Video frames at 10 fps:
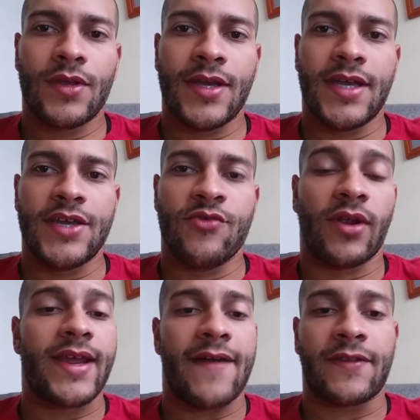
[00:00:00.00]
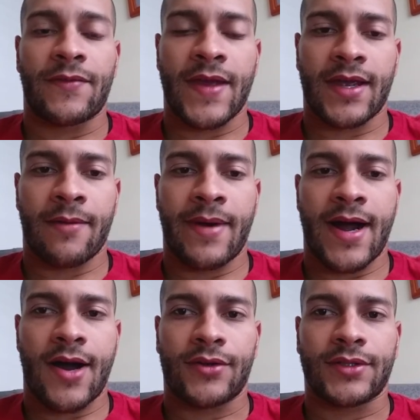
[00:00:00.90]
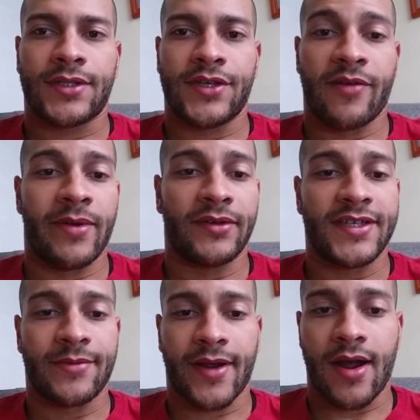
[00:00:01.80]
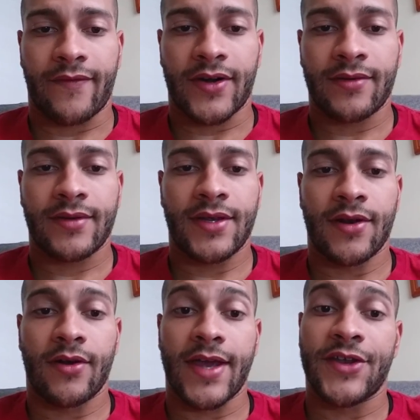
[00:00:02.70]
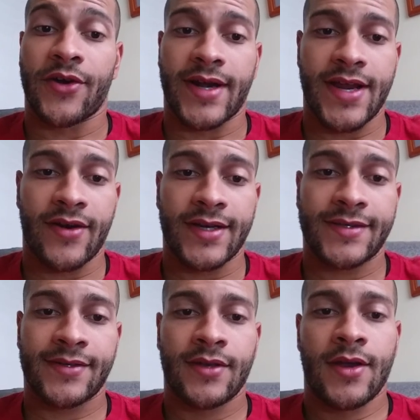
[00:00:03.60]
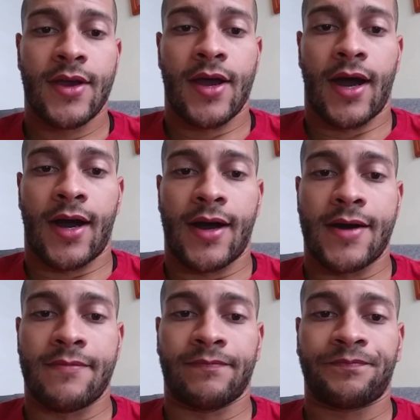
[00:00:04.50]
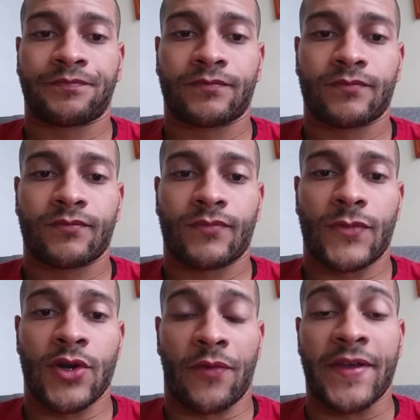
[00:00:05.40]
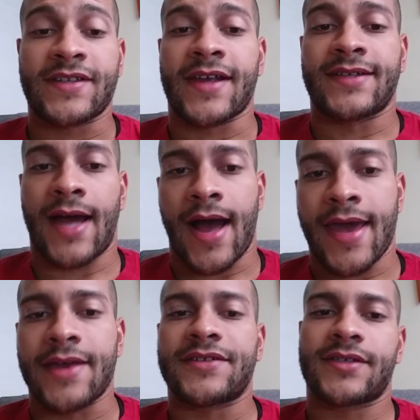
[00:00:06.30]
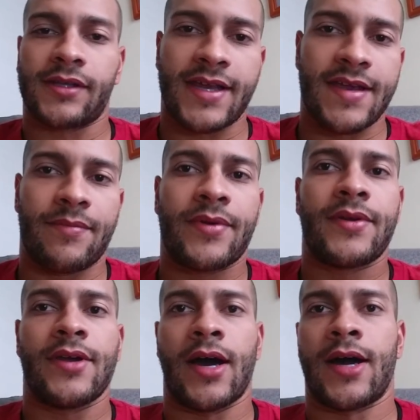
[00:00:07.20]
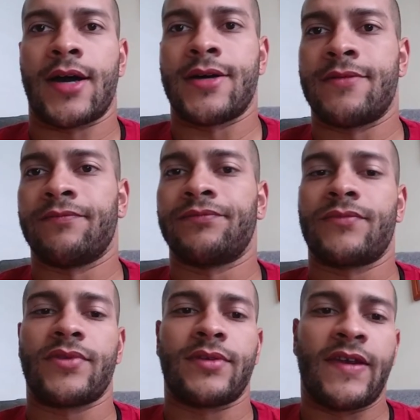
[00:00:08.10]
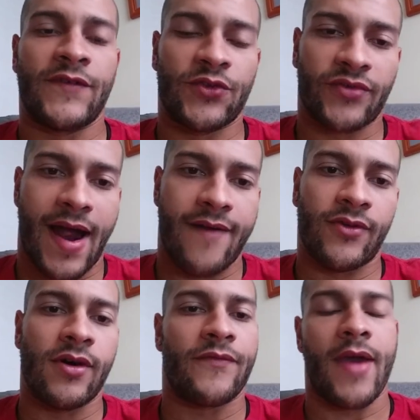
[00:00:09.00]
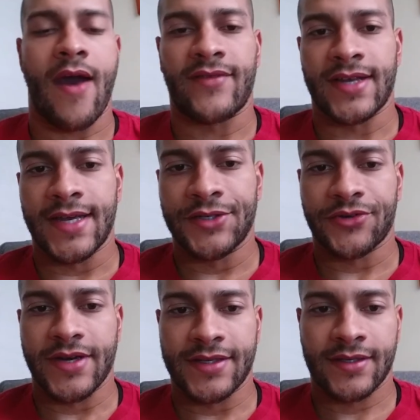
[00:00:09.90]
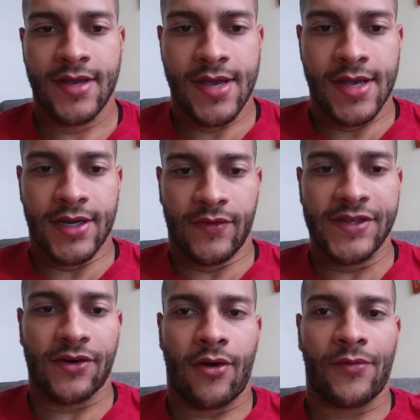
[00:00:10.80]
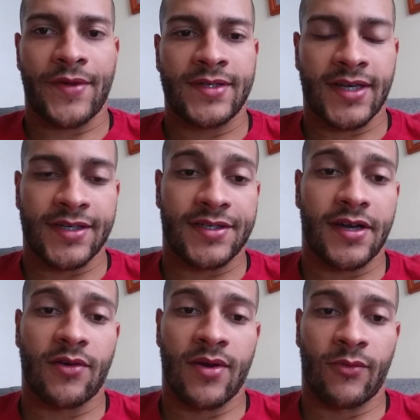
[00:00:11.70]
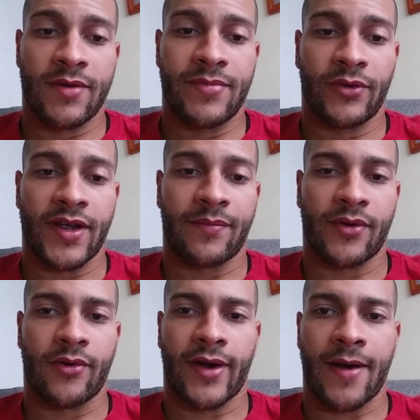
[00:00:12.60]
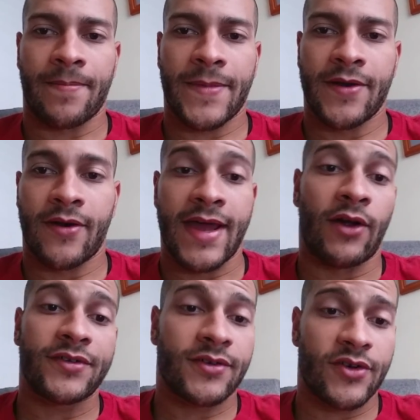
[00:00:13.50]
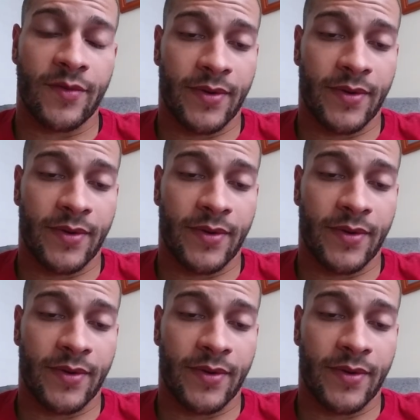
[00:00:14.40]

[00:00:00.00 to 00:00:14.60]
you really have to think about your ability to recover, your adherence, um, things like diet, sleep, if you travel, if you have any injuries, these are all things to consider when building a program, and also your